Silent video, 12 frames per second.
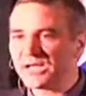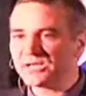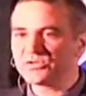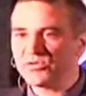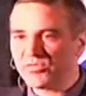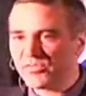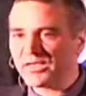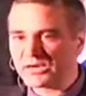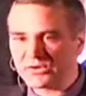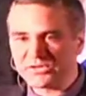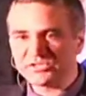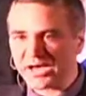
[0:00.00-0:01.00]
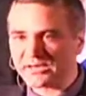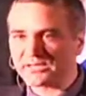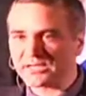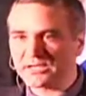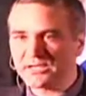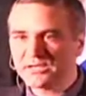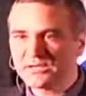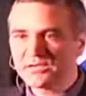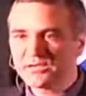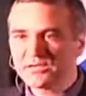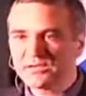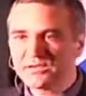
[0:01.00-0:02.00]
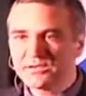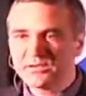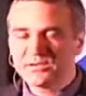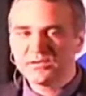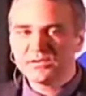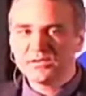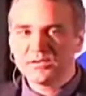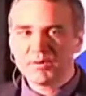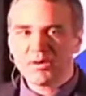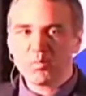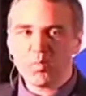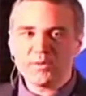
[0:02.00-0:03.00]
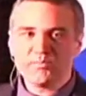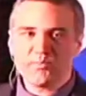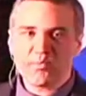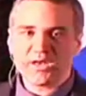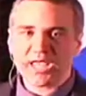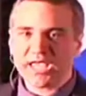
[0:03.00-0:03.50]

of stem cells, how many stem cells do you think they're injecting?